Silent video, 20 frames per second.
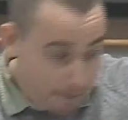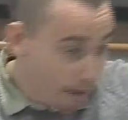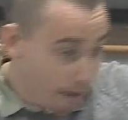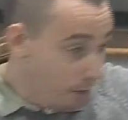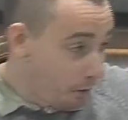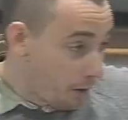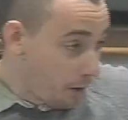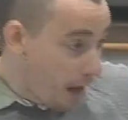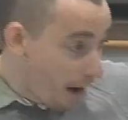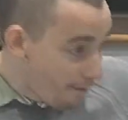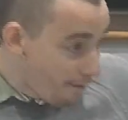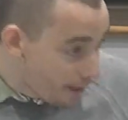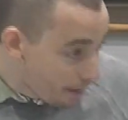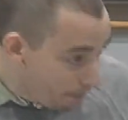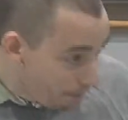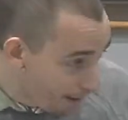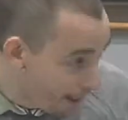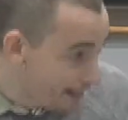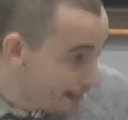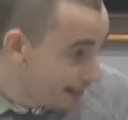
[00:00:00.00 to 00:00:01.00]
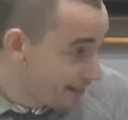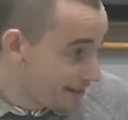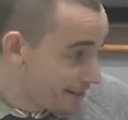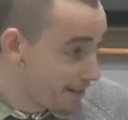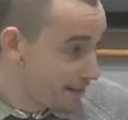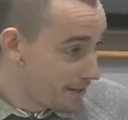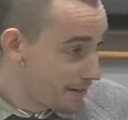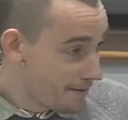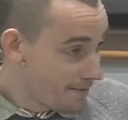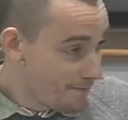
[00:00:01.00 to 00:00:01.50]
about all over the
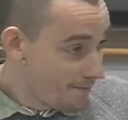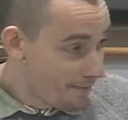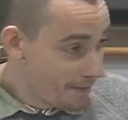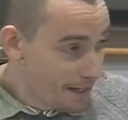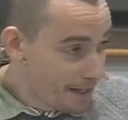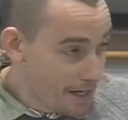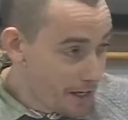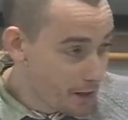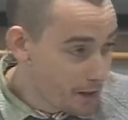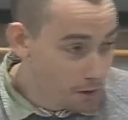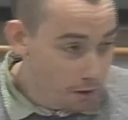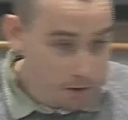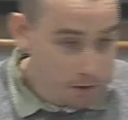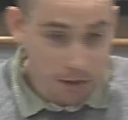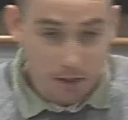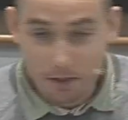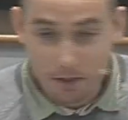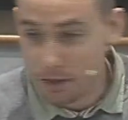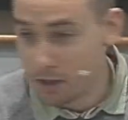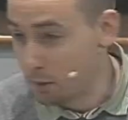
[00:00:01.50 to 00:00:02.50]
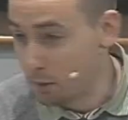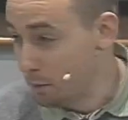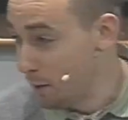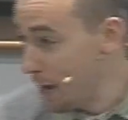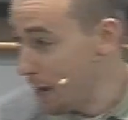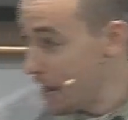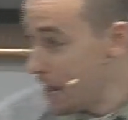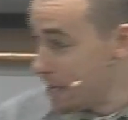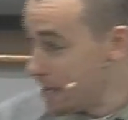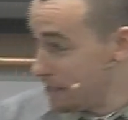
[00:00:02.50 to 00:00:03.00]
place. You can also use the
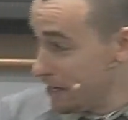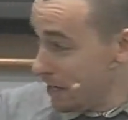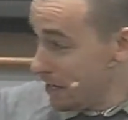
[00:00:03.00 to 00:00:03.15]
word